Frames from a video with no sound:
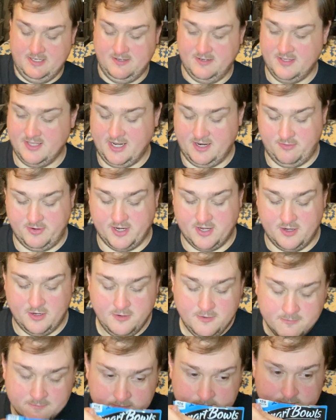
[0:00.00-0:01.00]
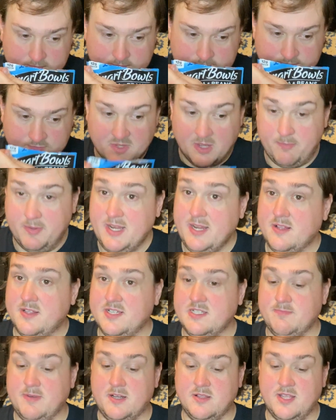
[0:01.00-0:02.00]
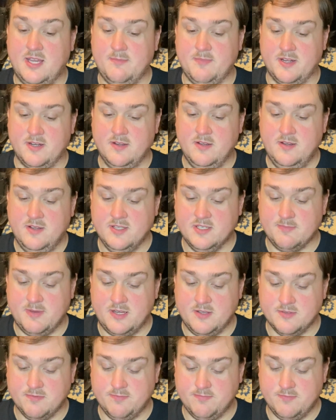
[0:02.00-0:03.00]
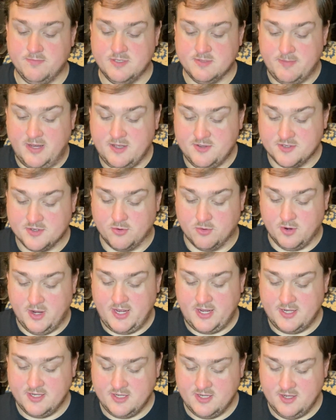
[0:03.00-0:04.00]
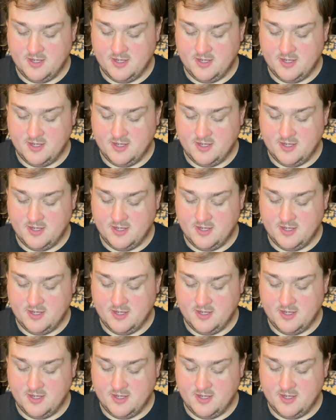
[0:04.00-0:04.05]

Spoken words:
There we go. Immediately smelt lemon. Smells great.